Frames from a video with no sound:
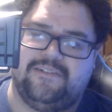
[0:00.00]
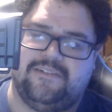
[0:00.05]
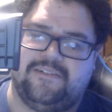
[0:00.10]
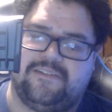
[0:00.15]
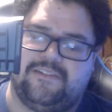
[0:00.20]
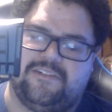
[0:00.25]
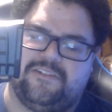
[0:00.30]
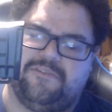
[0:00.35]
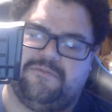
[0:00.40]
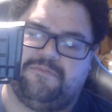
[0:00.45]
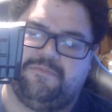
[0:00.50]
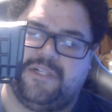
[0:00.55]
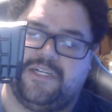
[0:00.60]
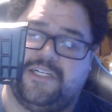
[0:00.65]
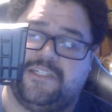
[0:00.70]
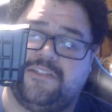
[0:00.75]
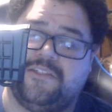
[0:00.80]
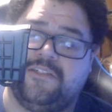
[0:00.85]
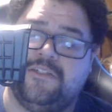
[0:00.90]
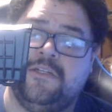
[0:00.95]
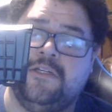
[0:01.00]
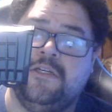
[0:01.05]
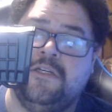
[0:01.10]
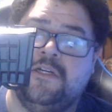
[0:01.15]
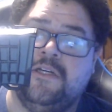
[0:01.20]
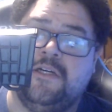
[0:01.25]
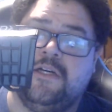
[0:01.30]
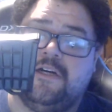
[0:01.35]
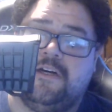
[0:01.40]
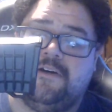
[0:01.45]
third plus
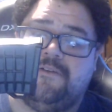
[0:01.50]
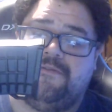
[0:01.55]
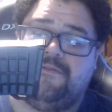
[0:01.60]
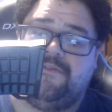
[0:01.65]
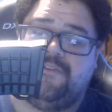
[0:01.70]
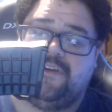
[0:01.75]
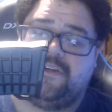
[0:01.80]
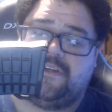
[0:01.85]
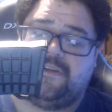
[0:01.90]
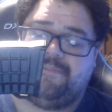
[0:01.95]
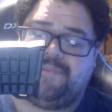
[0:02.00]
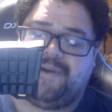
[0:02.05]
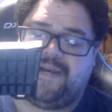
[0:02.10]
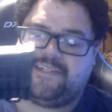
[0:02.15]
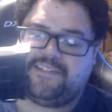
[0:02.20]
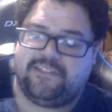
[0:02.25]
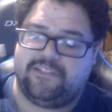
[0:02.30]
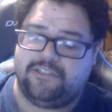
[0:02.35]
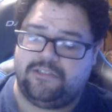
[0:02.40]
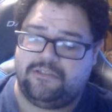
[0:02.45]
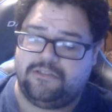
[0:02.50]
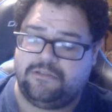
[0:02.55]
of the capacity.